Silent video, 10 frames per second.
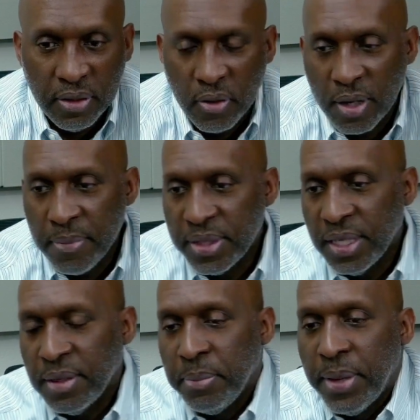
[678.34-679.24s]
And I'm
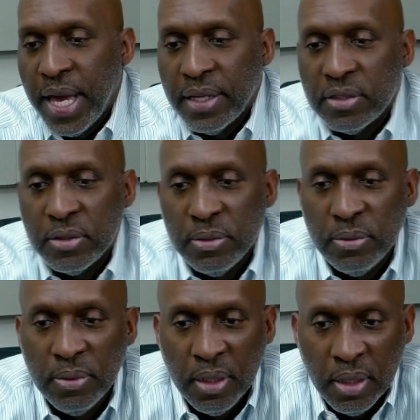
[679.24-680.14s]
thinking back to,
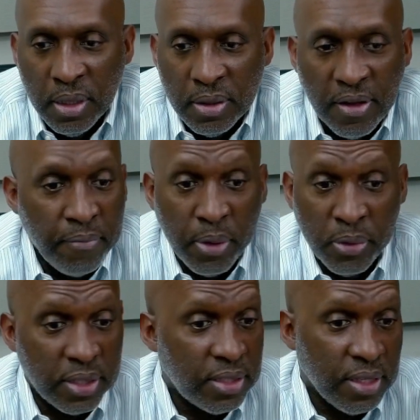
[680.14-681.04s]
I've been
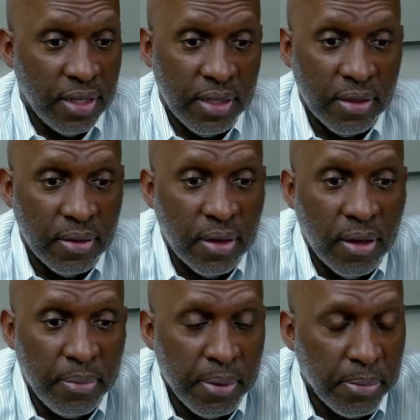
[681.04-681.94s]
with the city,
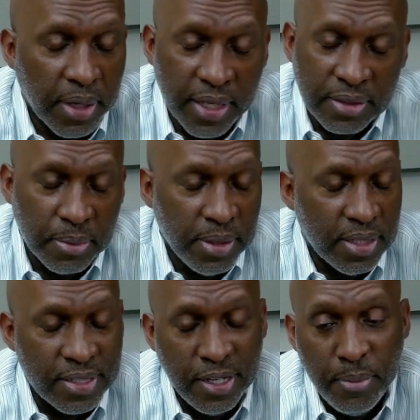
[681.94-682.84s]
been blessed to be the
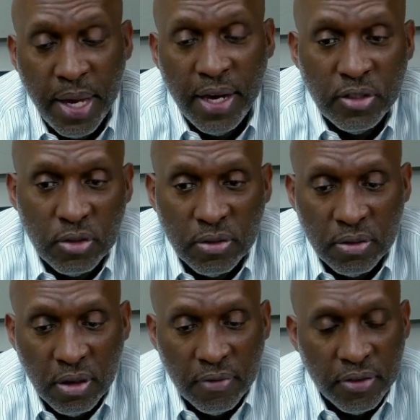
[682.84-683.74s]
city manager
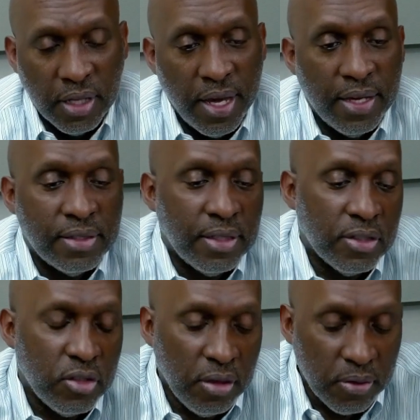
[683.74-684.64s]
for the last
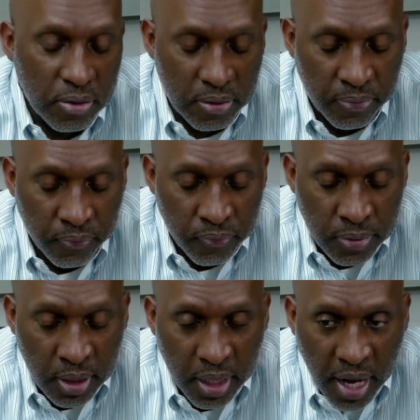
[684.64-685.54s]
6 years.
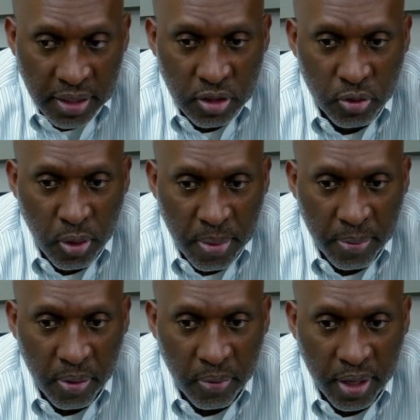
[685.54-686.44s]
And I just
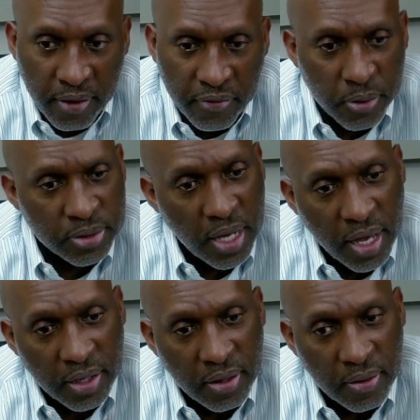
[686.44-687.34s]
remember when I first
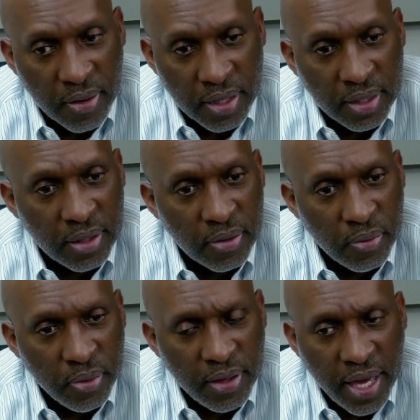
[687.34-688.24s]
got here, I think
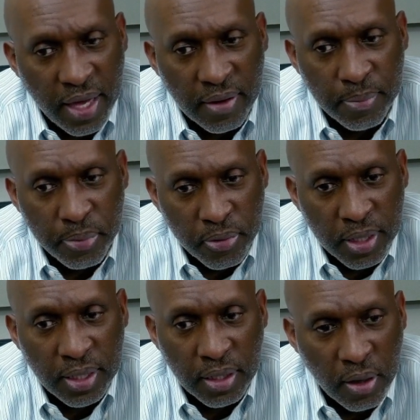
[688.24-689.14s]
we had a
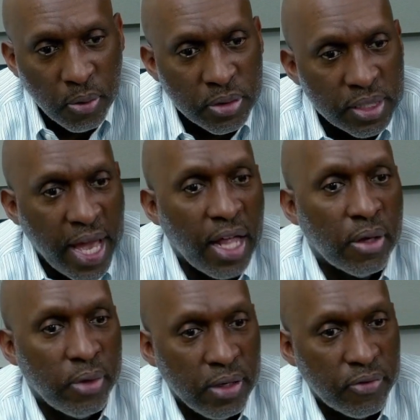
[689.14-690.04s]
pretty low
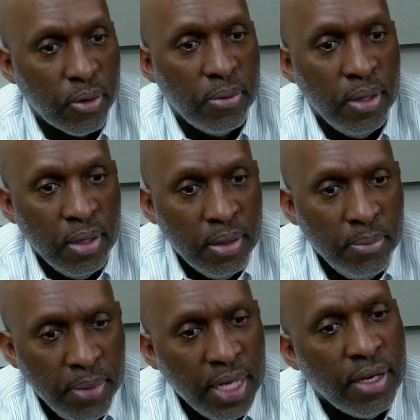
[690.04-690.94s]
salary for
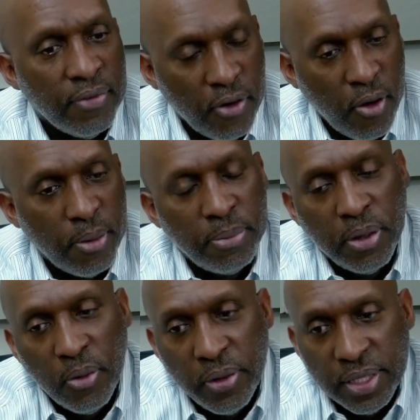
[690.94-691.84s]
many of our
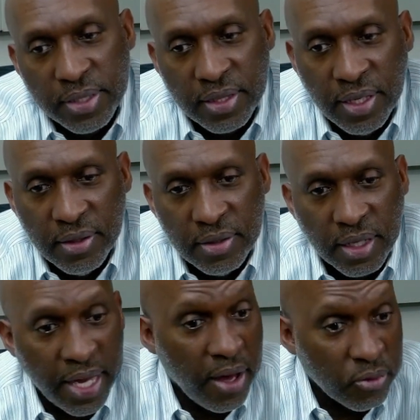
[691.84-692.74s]
employees. I think the
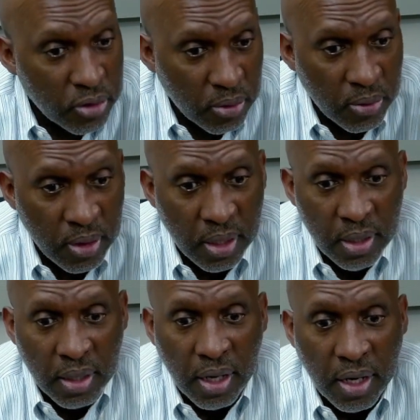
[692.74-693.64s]
council,
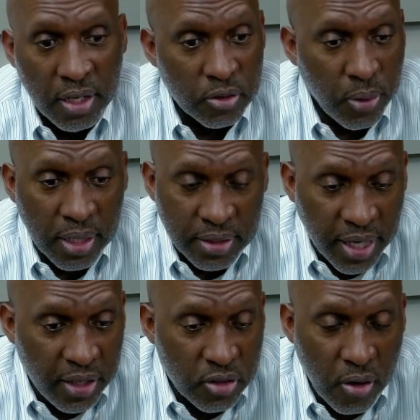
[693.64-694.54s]
as well as
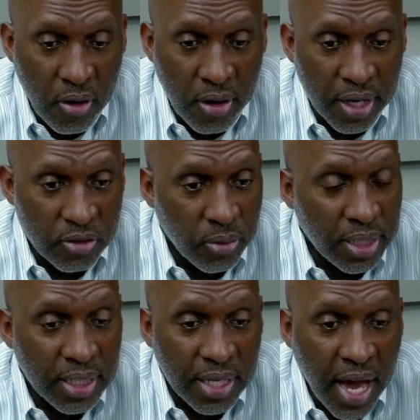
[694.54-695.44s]
HR, has
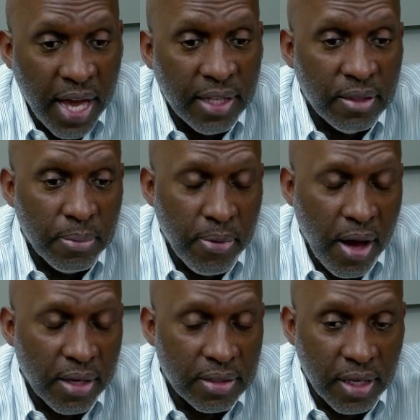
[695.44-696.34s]
really guided the
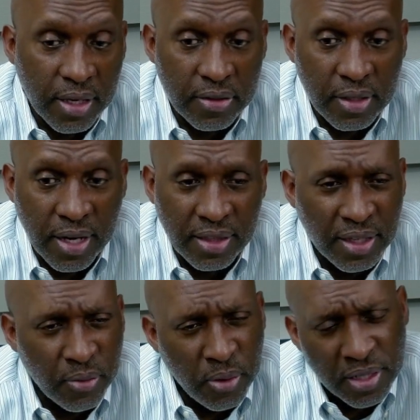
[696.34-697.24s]
process. And I
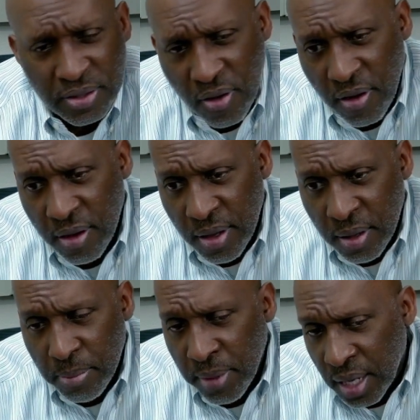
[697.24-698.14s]
think, what is our
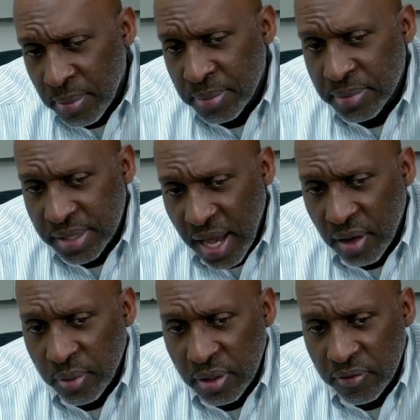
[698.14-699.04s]
minimum
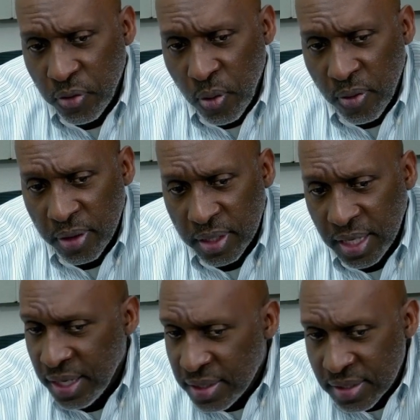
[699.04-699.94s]
salary for
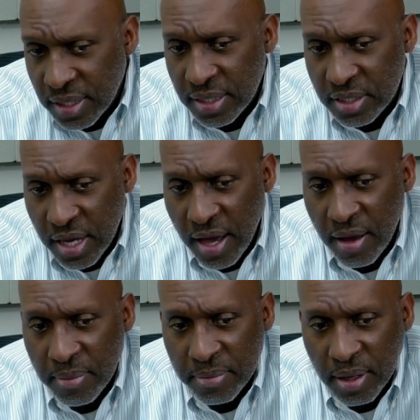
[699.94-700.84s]
any city
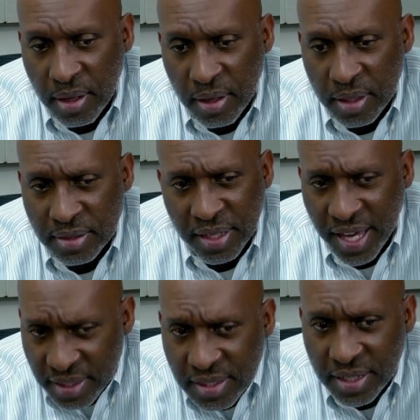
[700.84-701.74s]
job? Is it
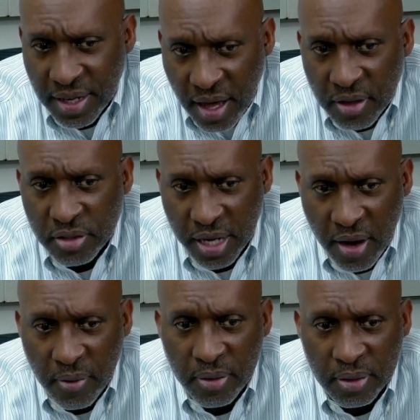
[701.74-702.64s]
$18 an hour?